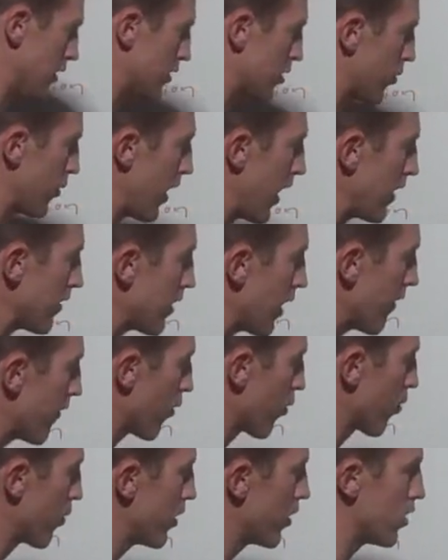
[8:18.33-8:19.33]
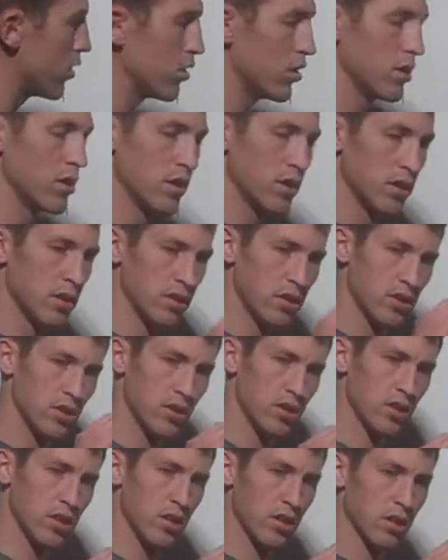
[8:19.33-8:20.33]
so we have to have a real
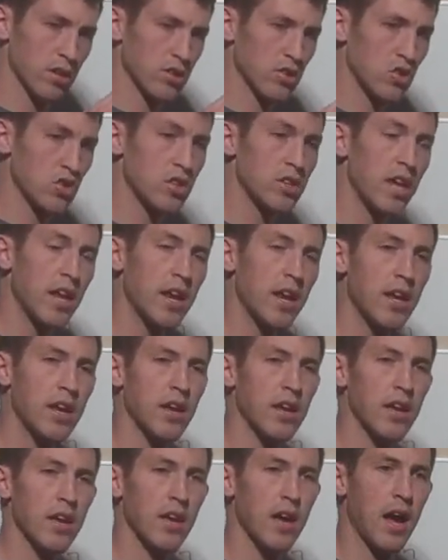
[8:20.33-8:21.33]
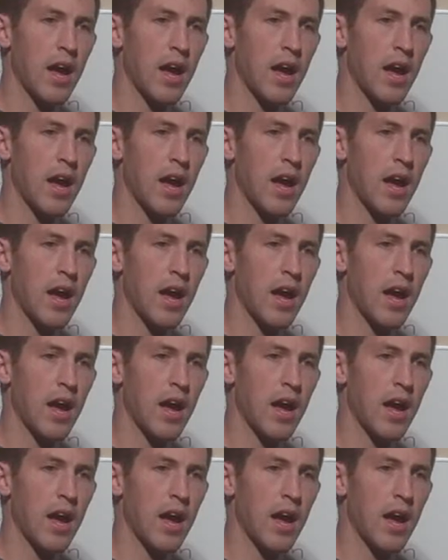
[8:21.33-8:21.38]
steady.